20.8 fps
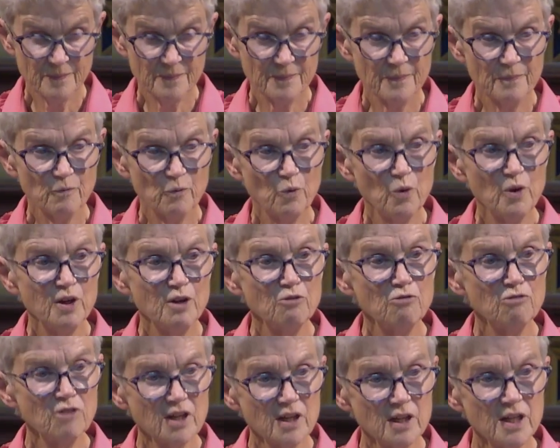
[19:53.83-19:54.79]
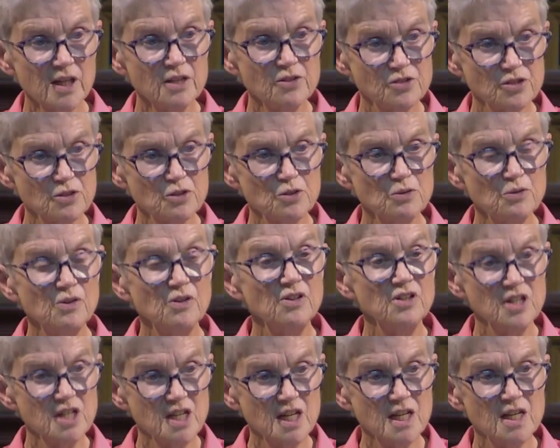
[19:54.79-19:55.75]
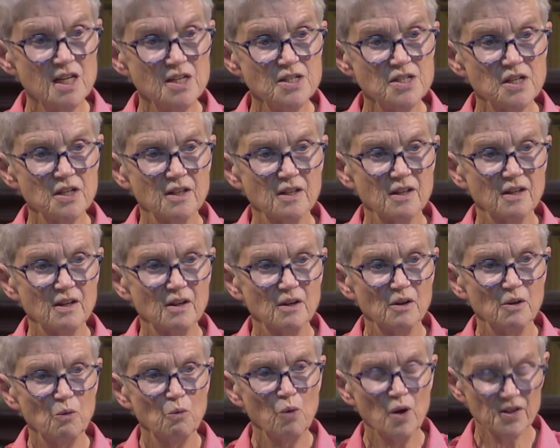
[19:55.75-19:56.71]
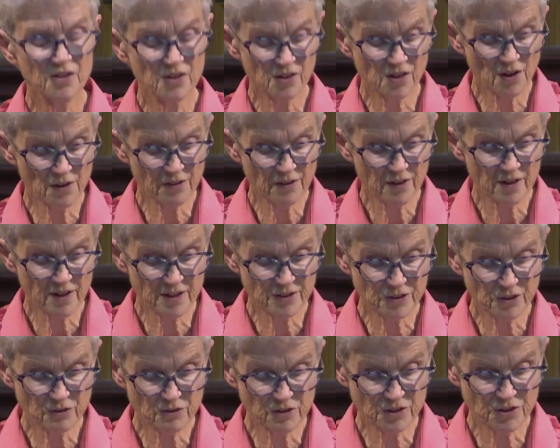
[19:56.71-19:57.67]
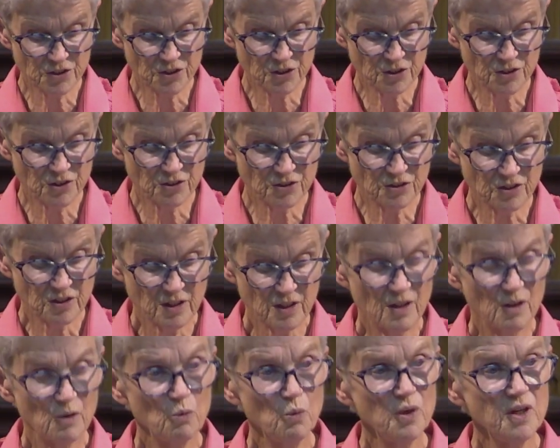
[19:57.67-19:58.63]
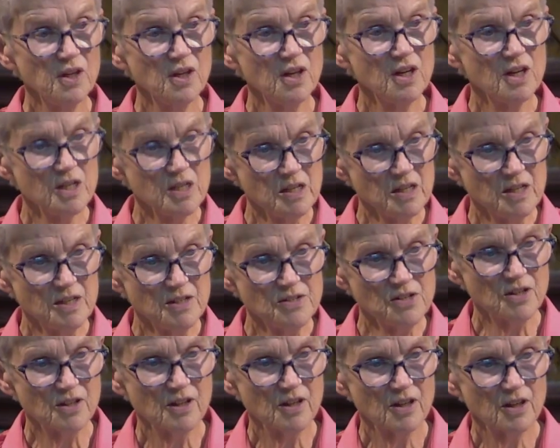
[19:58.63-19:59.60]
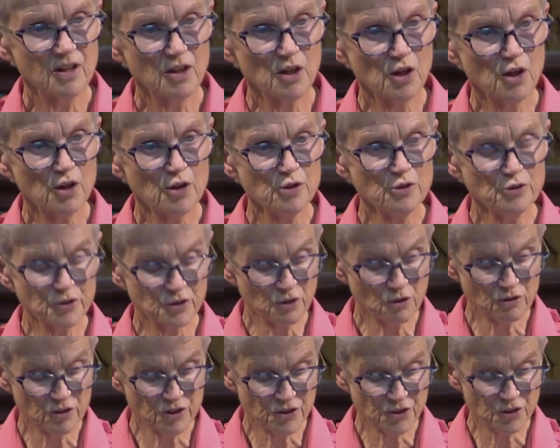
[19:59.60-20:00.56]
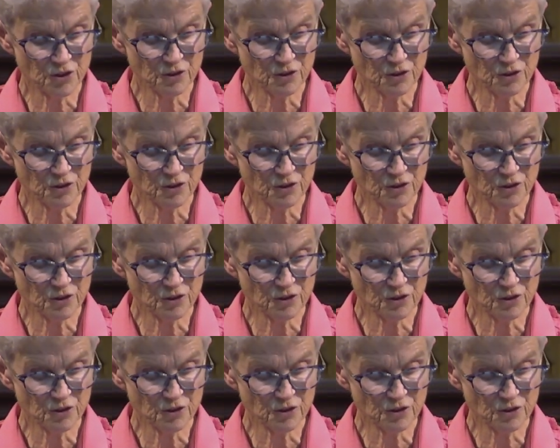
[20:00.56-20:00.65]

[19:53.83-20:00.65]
We really do need one another as Christians. We need close Christian